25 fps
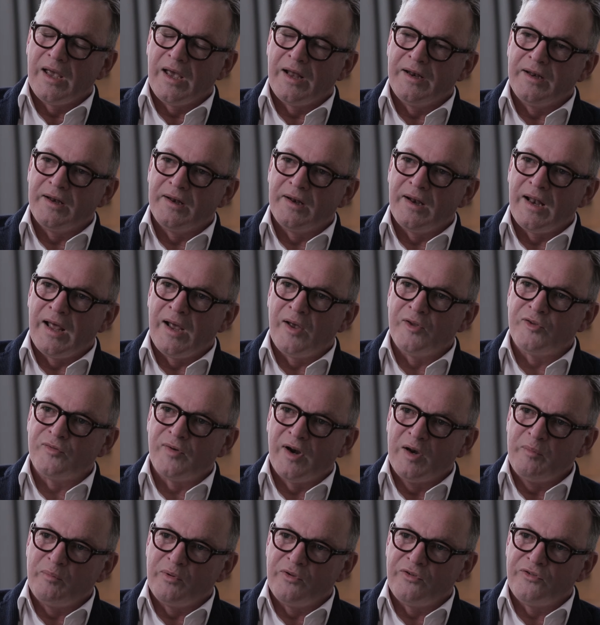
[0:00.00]
and it allows
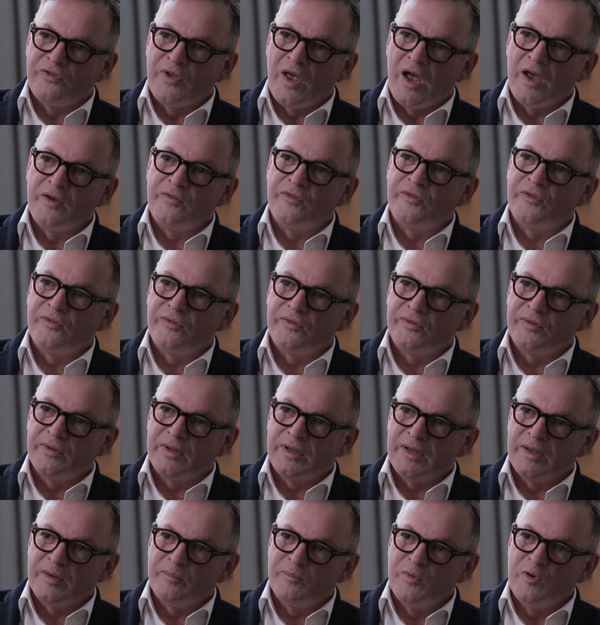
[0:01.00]
very precise
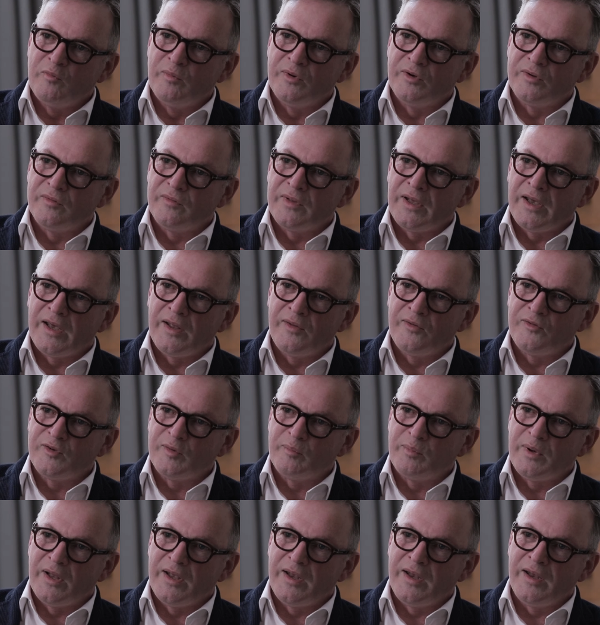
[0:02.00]
movement of the hands
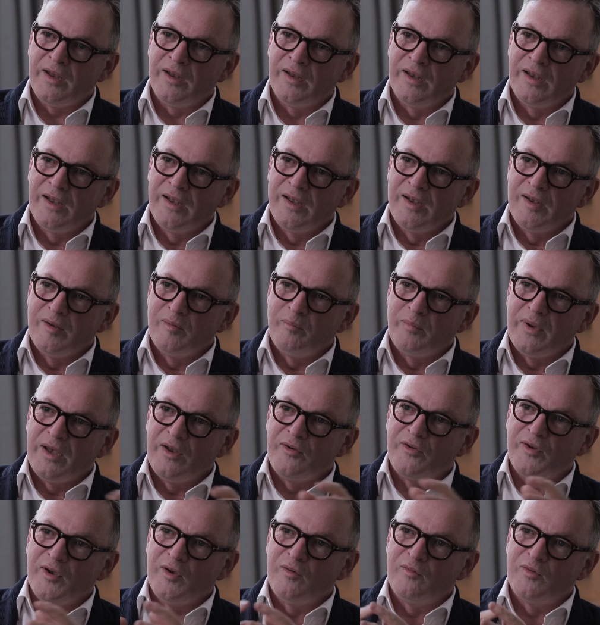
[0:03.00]
to play
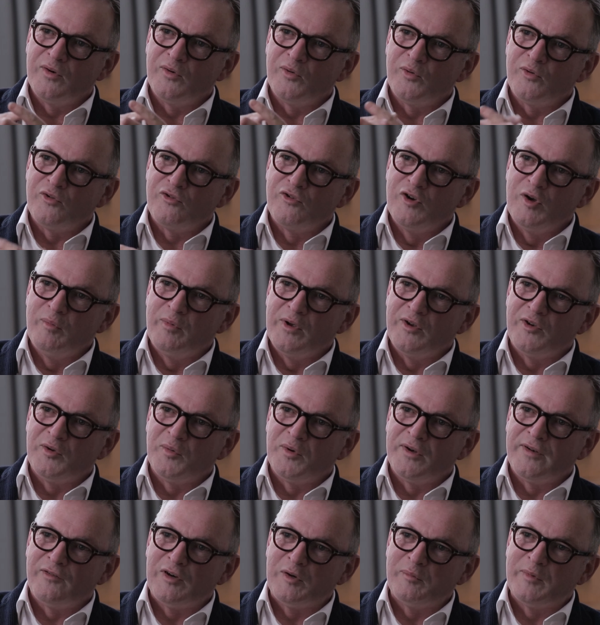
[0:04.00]
Beethoven or Schubert or
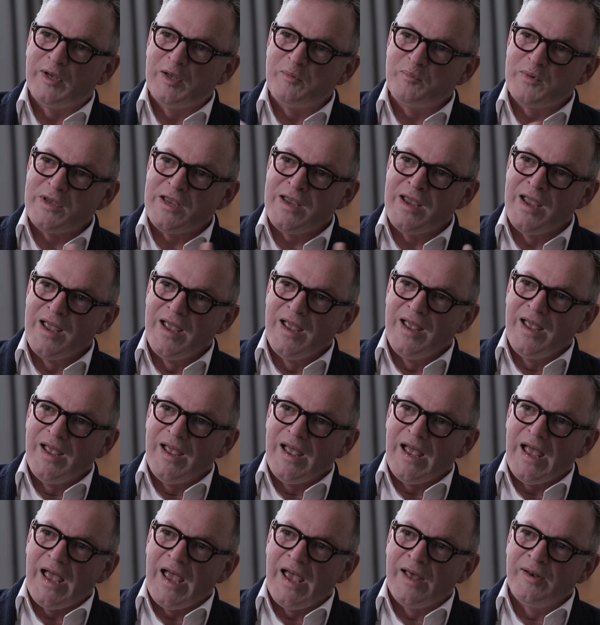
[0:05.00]
whatever it might be.
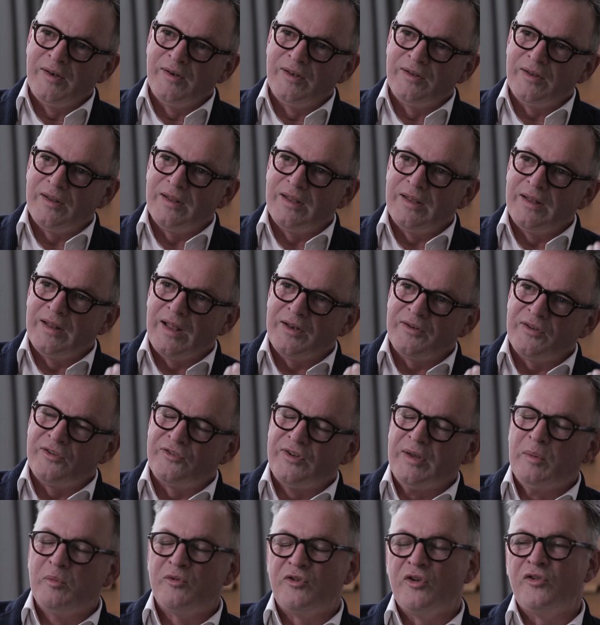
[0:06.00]
And that
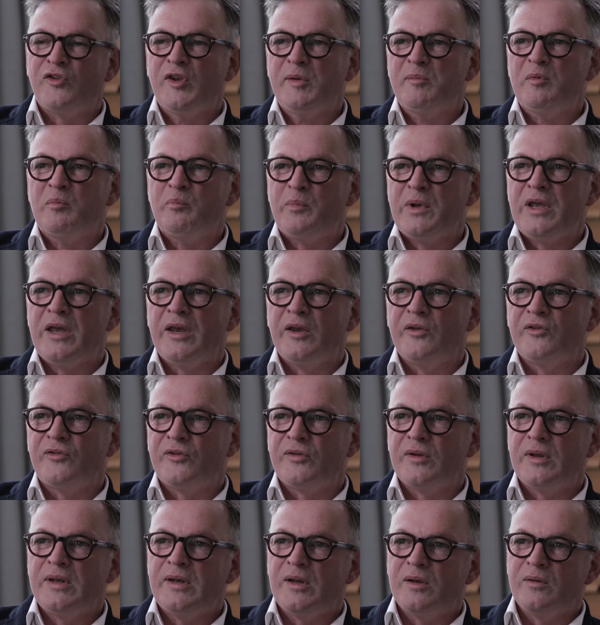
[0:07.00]
distinguishes human
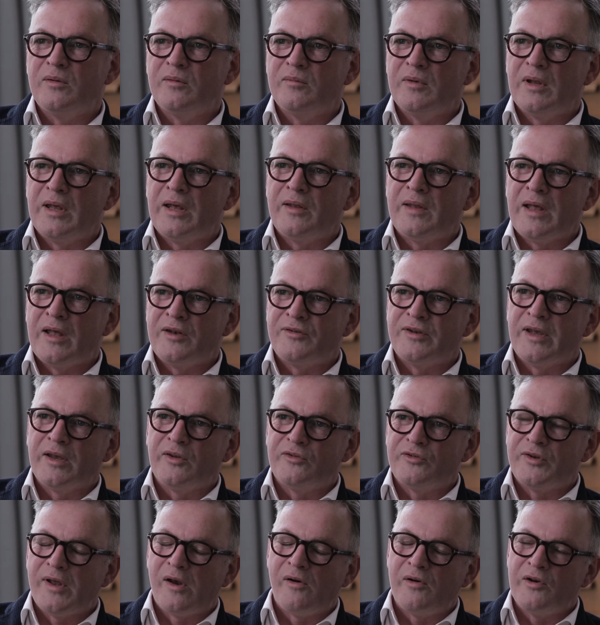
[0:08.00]
beings, you know, that
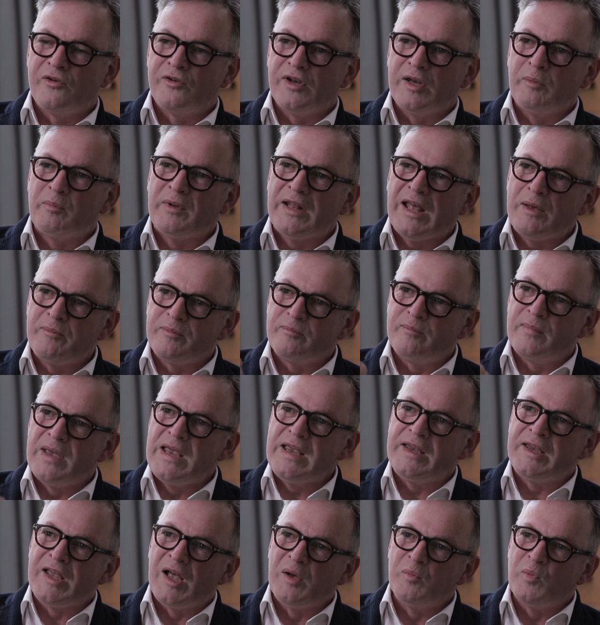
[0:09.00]
dexterity. But that
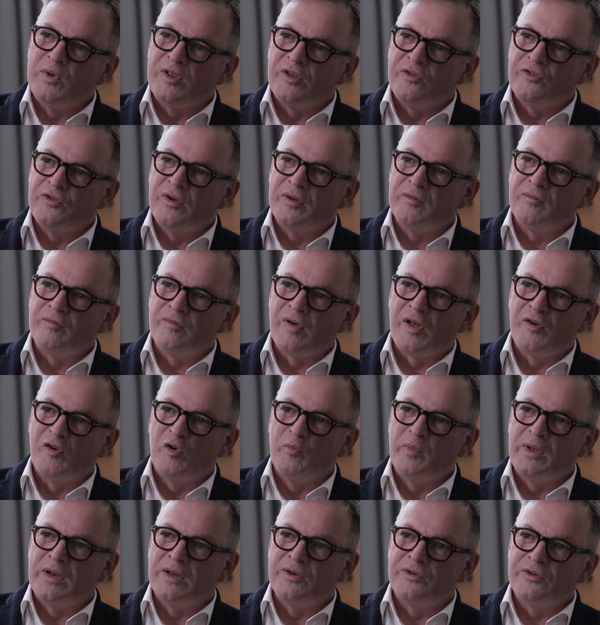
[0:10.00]
may come with a certain
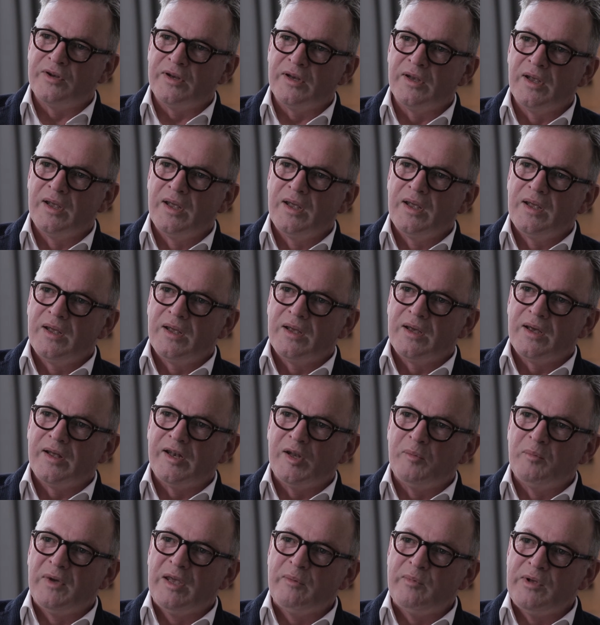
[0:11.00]
vulnerability.
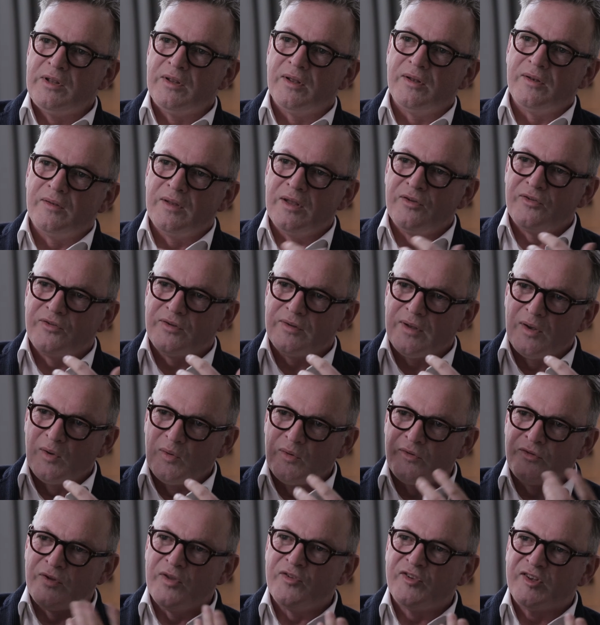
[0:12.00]
And it may be that this
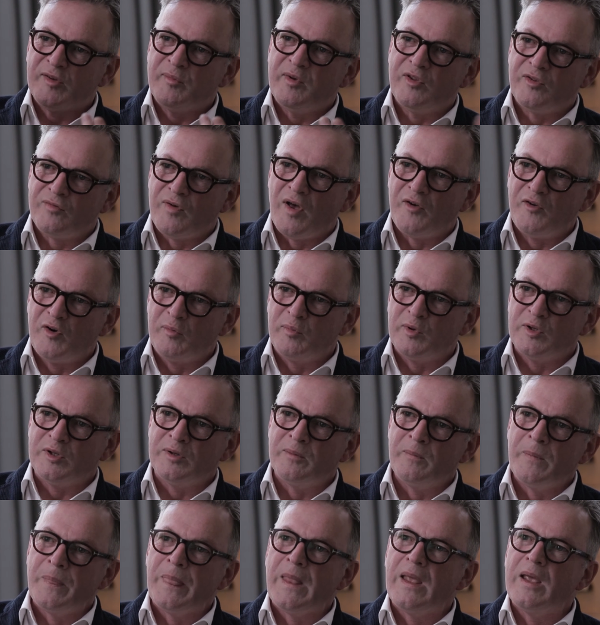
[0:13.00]
whole system is
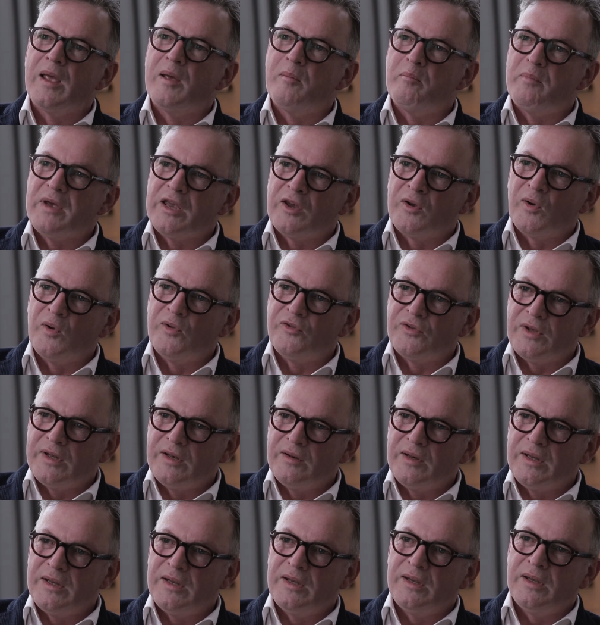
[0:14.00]
vulnerable because
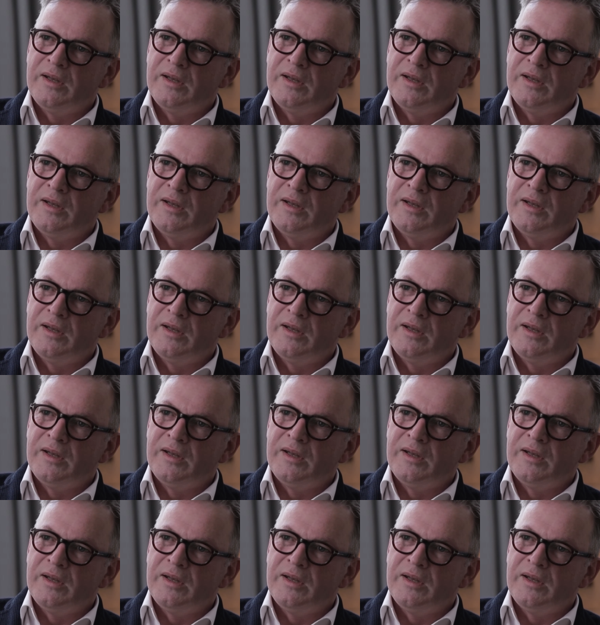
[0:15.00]
in